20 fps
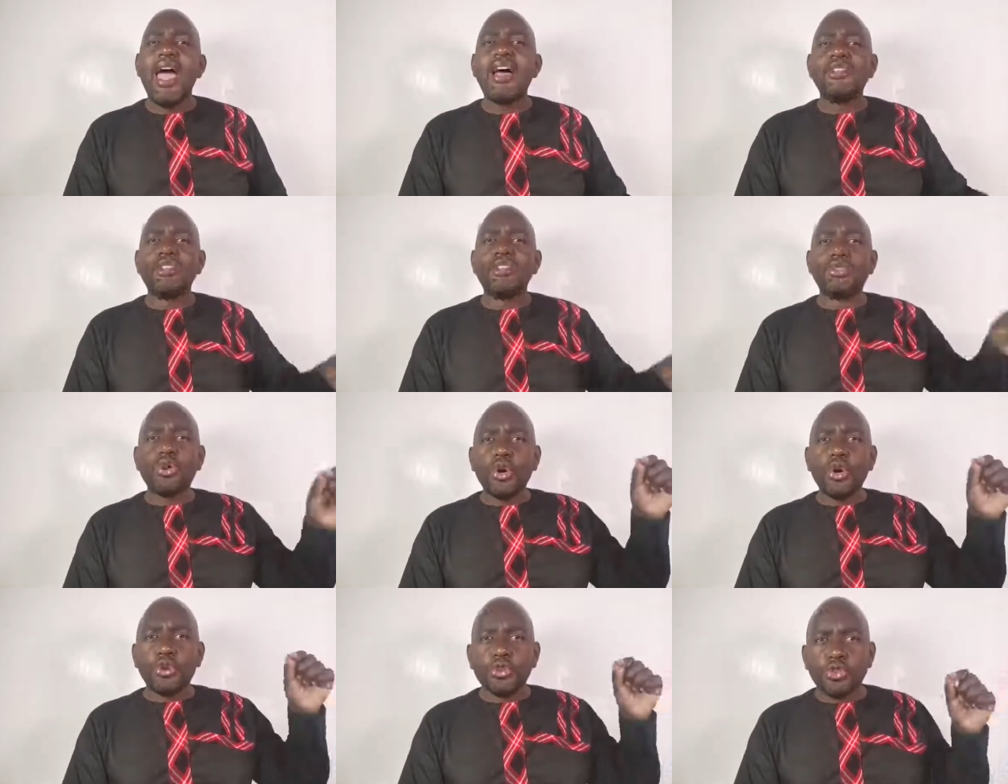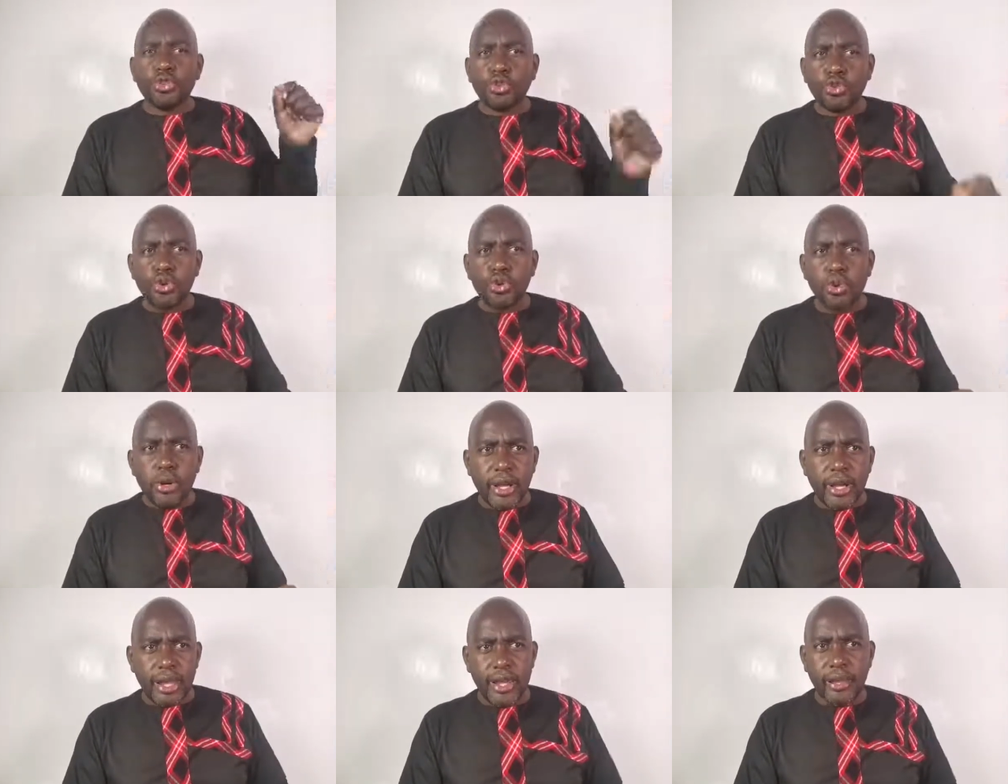And so
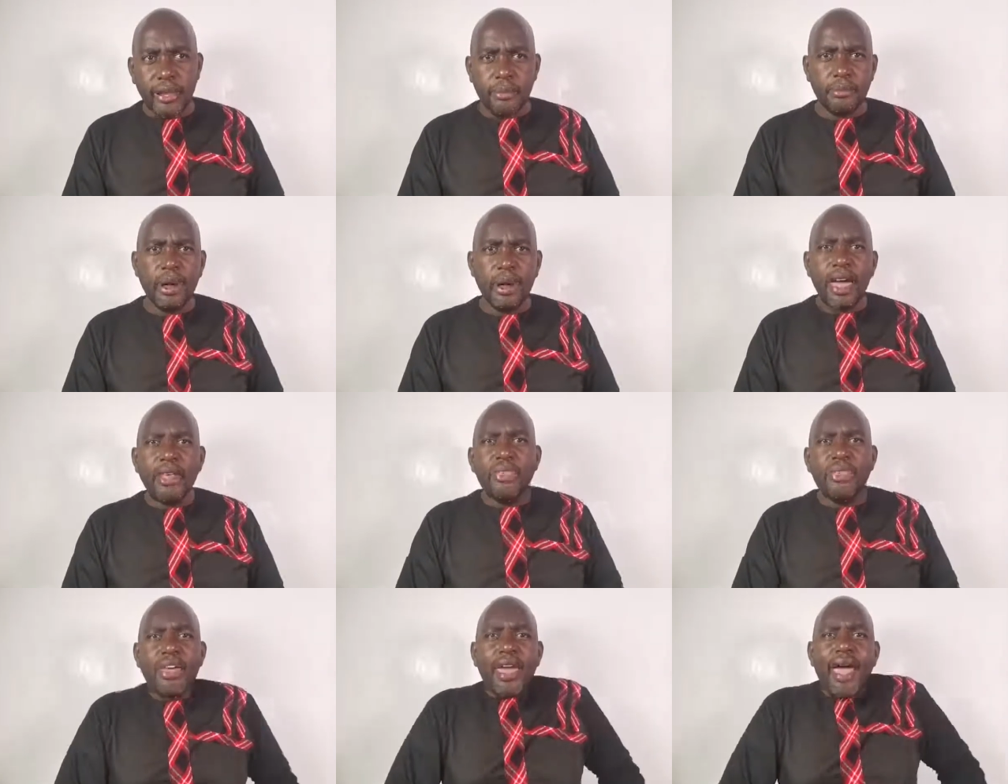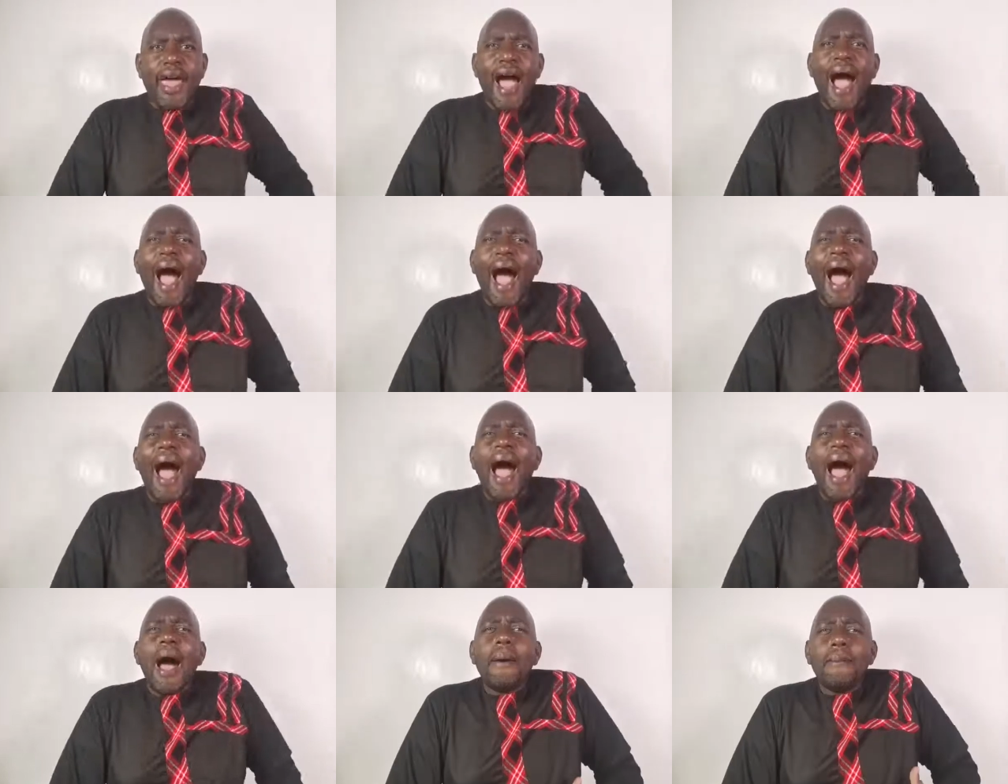through him, the
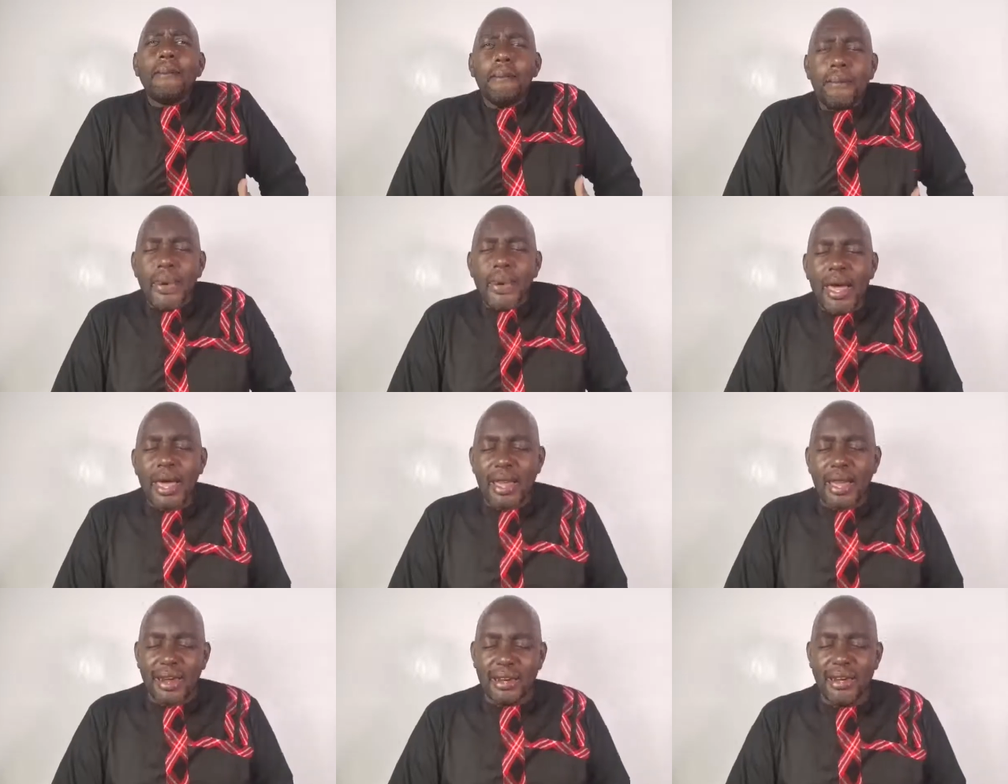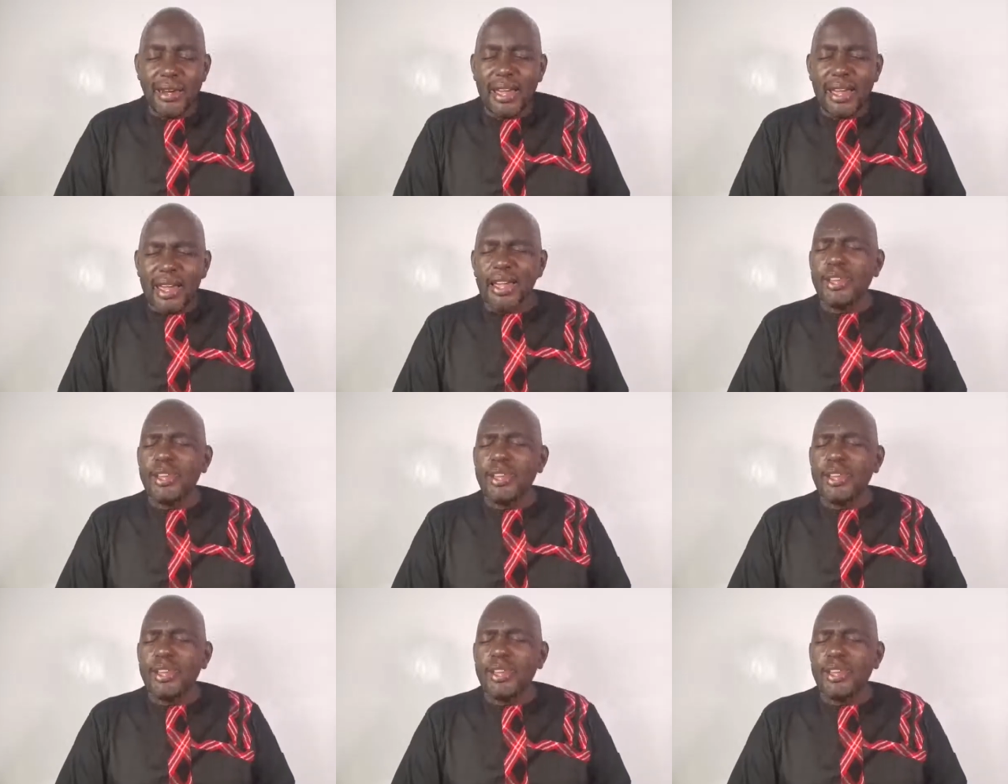amen